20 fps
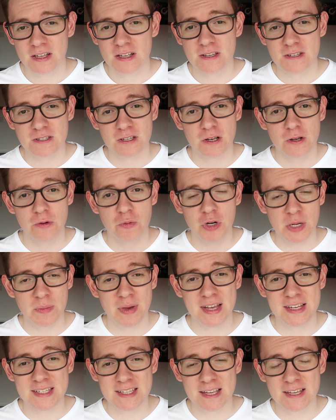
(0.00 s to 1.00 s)
So would it
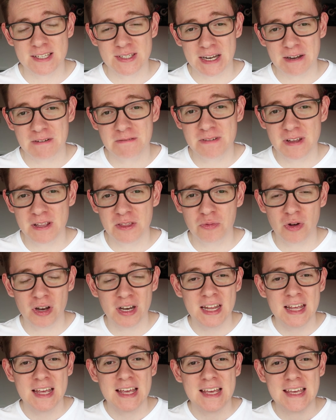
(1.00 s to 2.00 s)
make sense to add a 5th one?